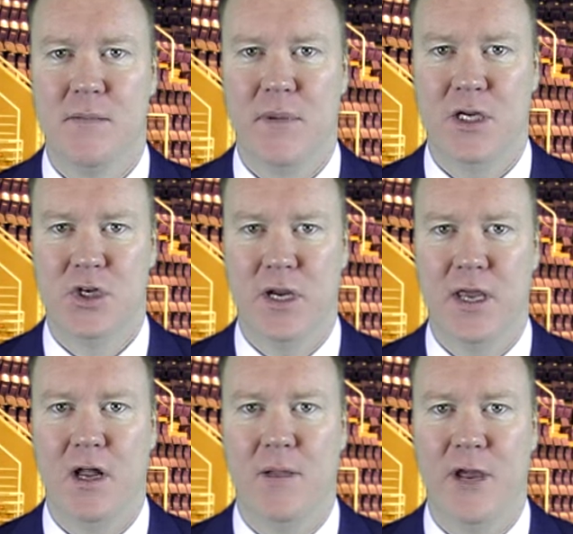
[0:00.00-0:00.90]
Make sure you
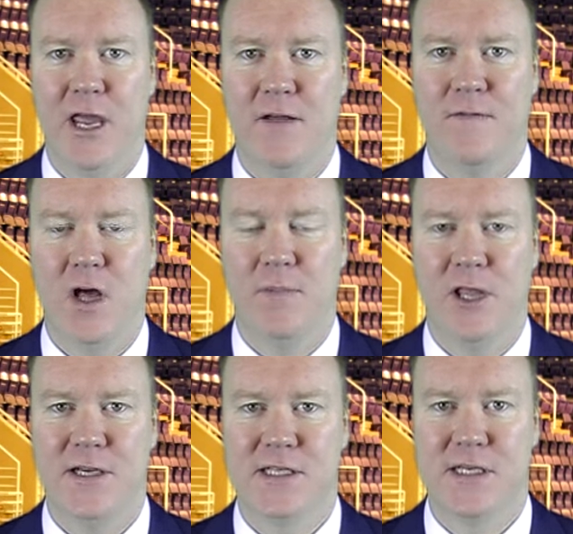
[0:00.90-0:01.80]
get all my NFL
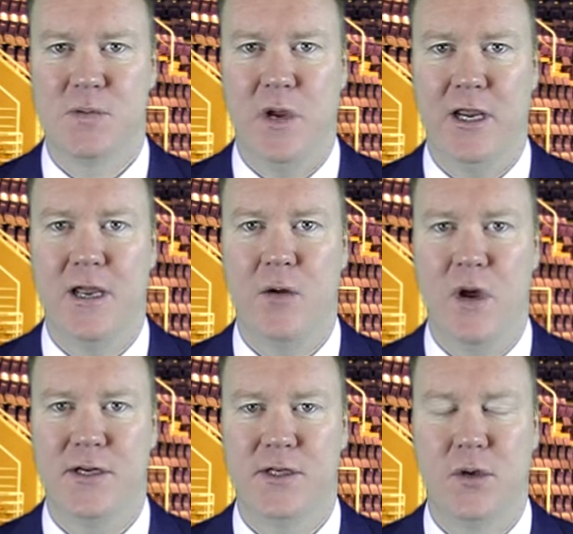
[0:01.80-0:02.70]
plays this week. I
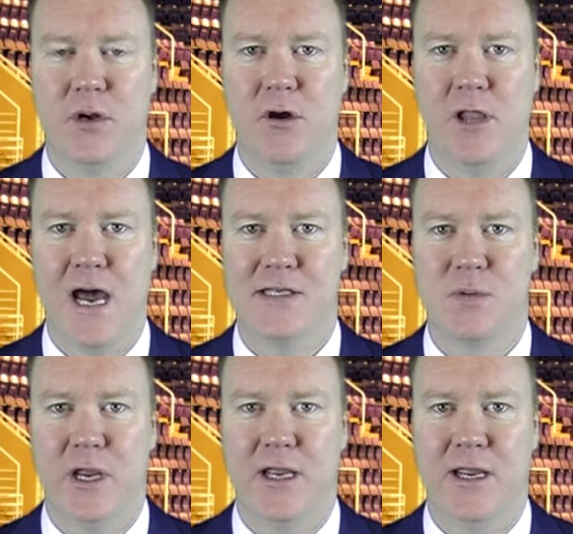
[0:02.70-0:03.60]
went 2-0 last
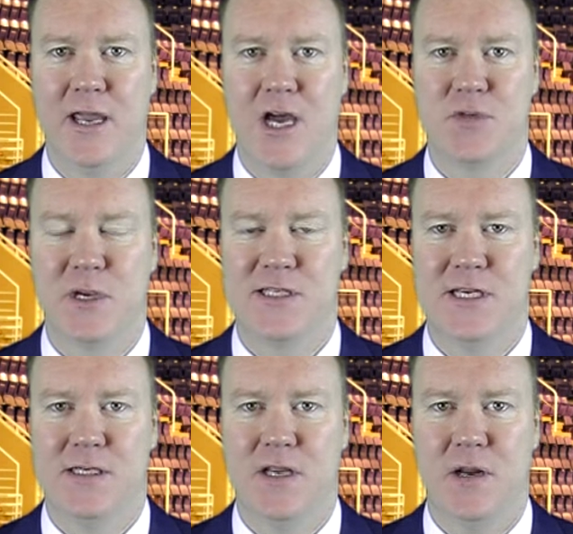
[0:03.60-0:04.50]
week. I cashed my
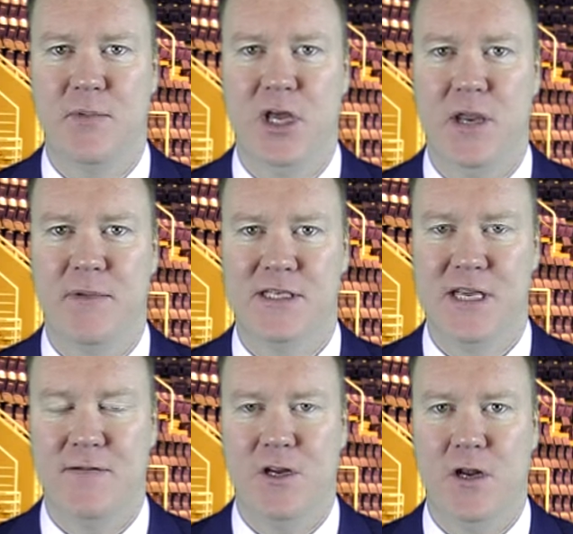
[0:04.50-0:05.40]
6-unit play and my
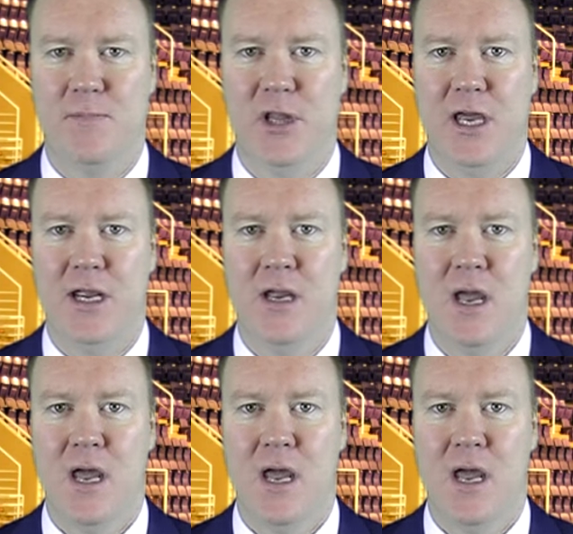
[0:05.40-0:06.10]
7-unit play.